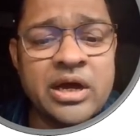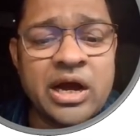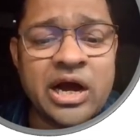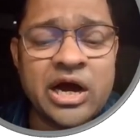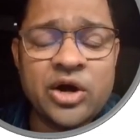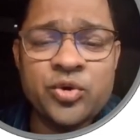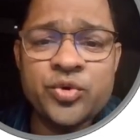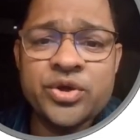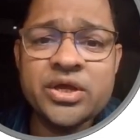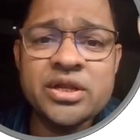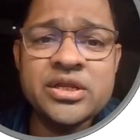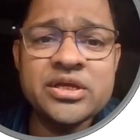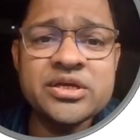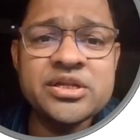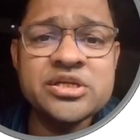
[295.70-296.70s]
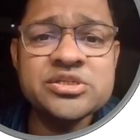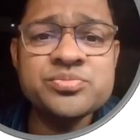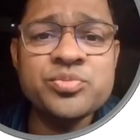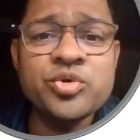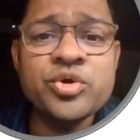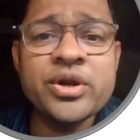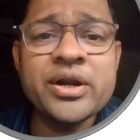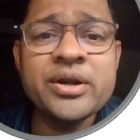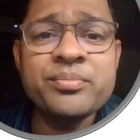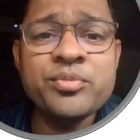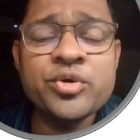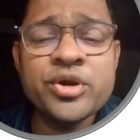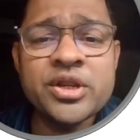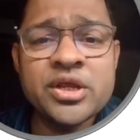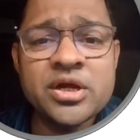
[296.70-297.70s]
How you can increase more and
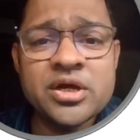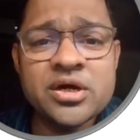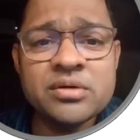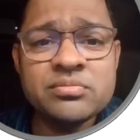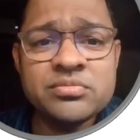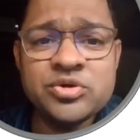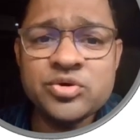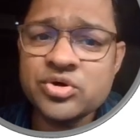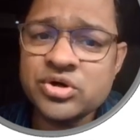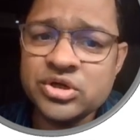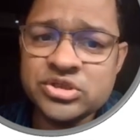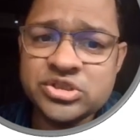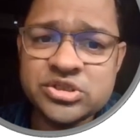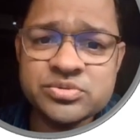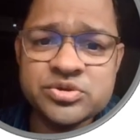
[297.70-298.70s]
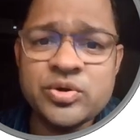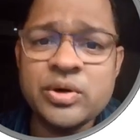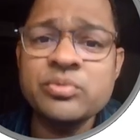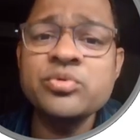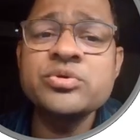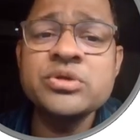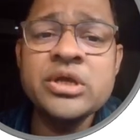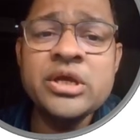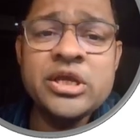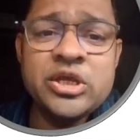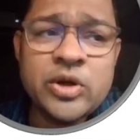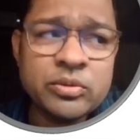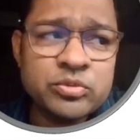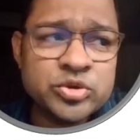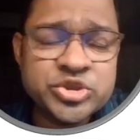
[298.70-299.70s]
more income? Your consumption,
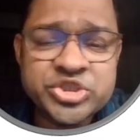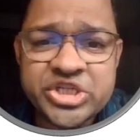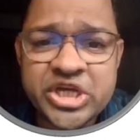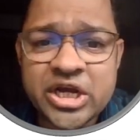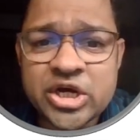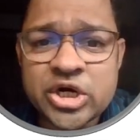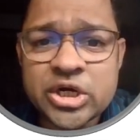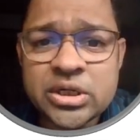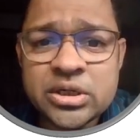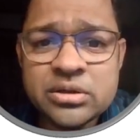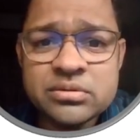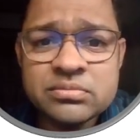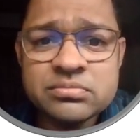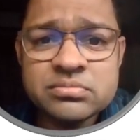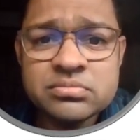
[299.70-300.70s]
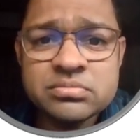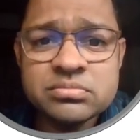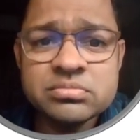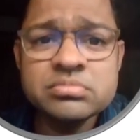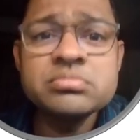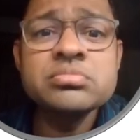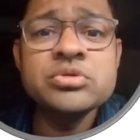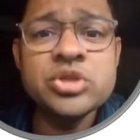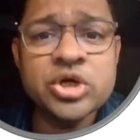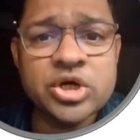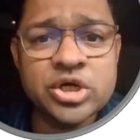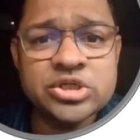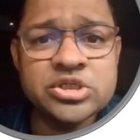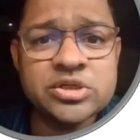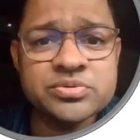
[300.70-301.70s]
you have to check on The
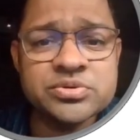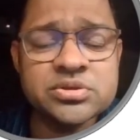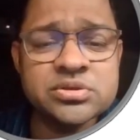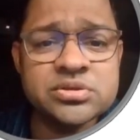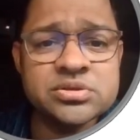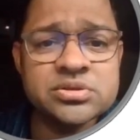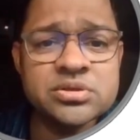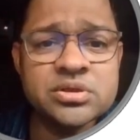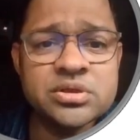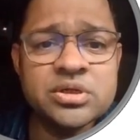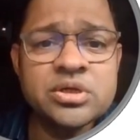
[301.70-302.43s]
consumptions,